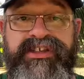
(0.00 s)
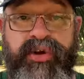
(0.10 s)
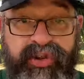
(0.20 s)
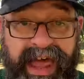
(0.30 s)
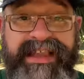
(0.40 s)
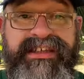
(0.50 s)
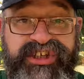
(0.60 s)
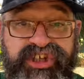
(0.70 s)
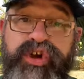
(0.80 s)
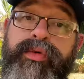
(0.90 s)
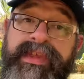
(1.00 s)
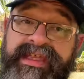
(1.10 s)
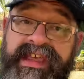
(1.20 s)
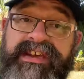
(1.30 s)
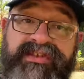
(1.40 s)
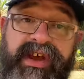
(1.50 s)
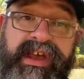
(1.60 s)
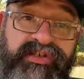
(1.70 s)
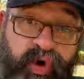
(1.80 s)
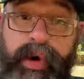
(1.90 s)
So let's assume that this
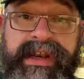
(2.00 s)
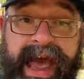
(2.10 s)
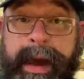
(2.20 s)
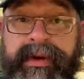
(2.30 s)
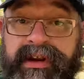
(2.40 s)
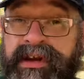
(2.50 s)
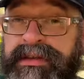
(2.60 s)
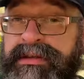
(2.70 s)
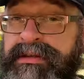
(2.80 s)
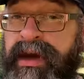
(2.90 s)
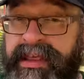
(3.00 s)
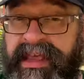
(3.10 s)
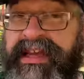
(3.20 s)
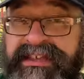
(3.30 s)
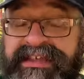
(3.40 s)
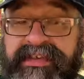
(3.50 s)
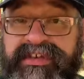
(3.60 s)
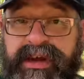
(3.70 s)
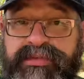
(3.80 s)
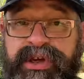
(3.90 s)
is going to happen, because I think it's a safe
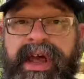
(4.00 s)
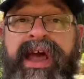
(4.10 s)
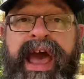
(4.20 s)
assumption.